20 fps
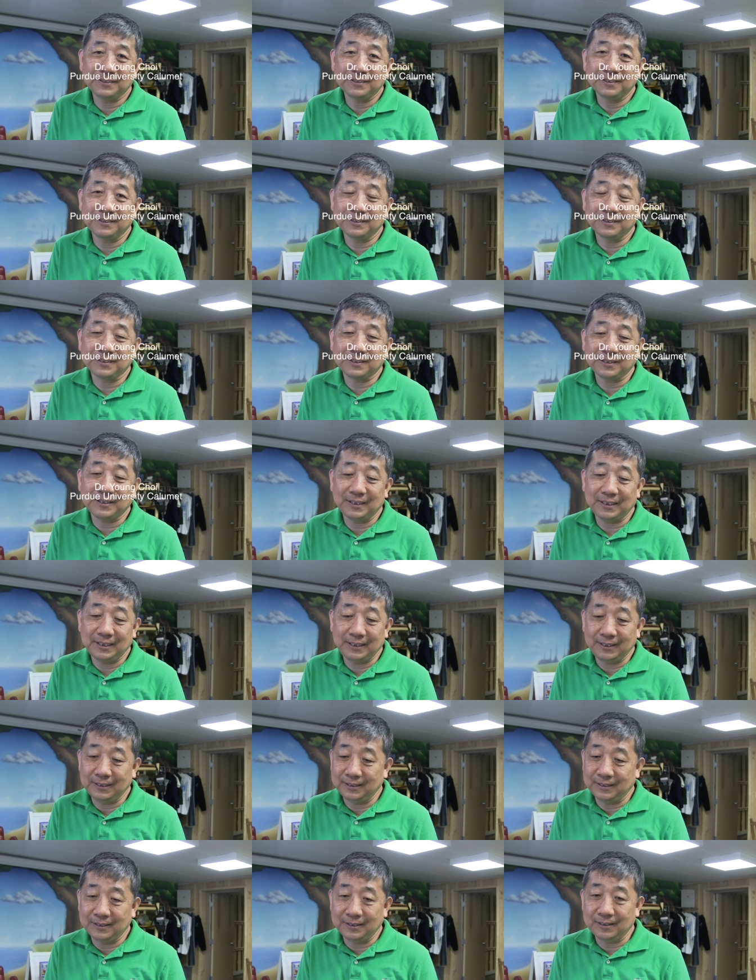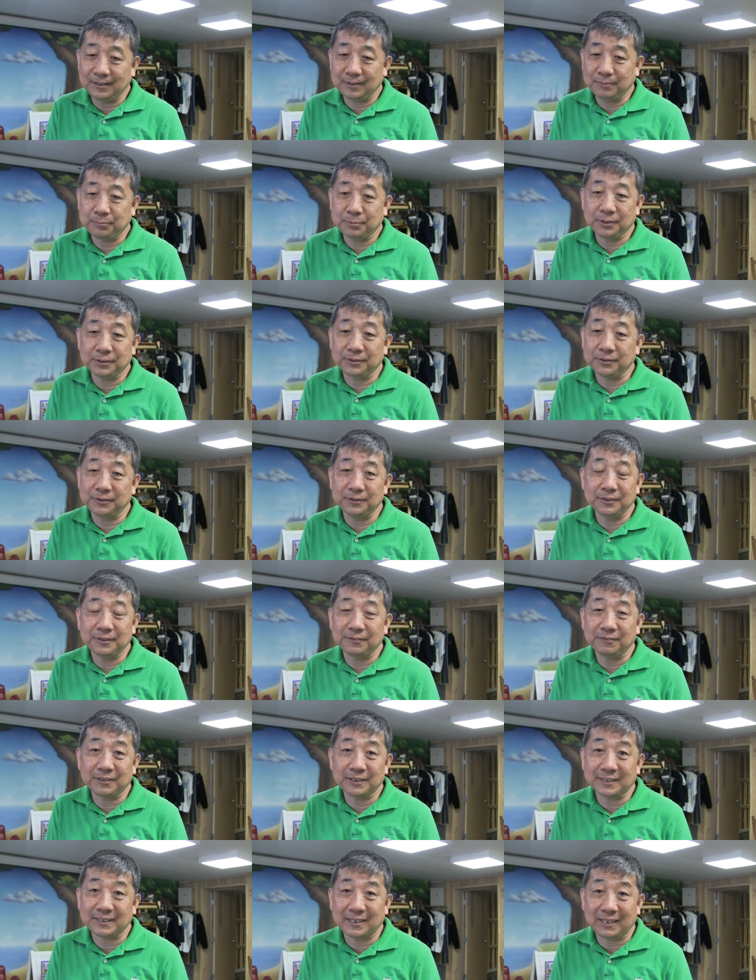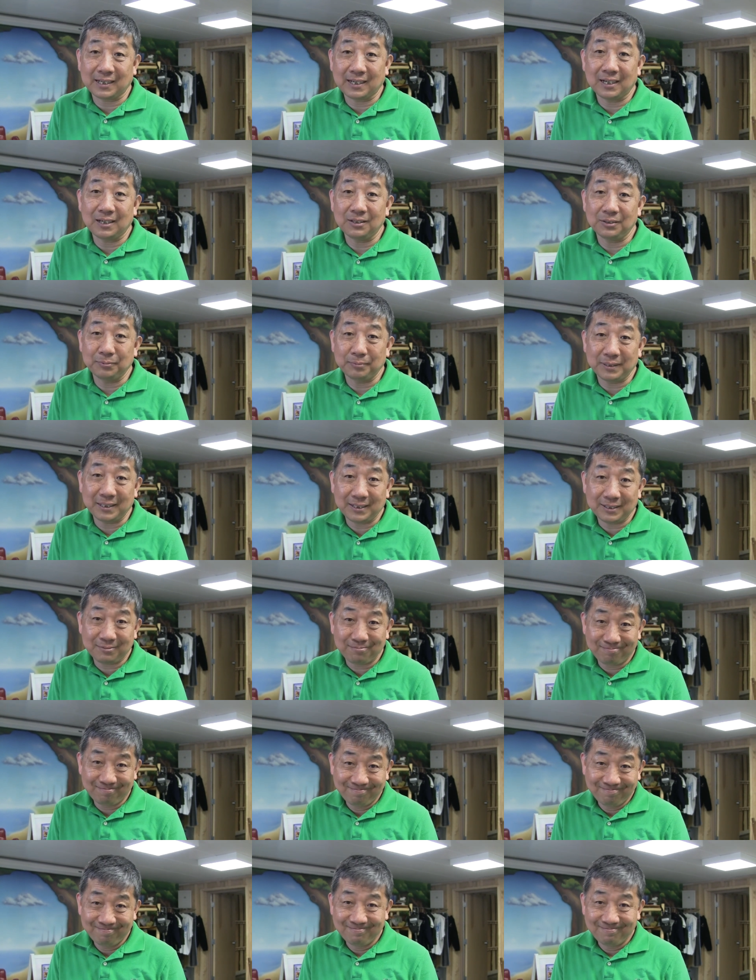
at the uh, Purdue University Calumet,